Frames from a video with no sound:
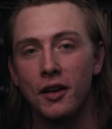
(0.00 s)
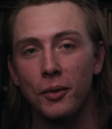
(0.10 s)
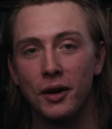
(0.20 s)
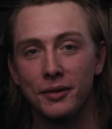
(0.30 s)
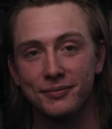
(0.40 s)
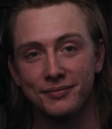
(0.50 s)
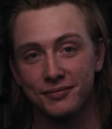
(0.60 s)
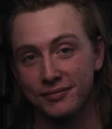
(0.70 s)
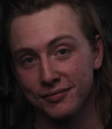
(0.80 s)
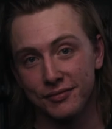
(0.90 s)
Well,
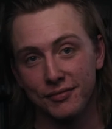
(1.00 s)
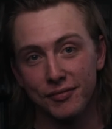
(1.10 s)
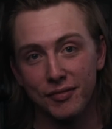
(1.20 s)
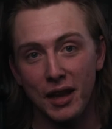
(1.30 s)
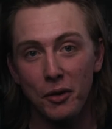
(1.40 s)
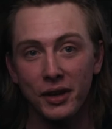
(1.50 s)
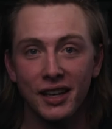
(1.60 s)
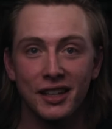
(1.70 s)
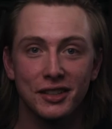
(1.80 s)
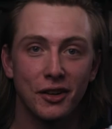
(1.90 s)
now we
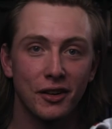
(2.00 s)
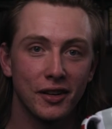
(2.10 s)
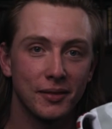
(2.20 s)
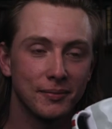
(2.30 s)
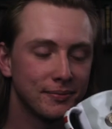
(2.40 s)
can get started.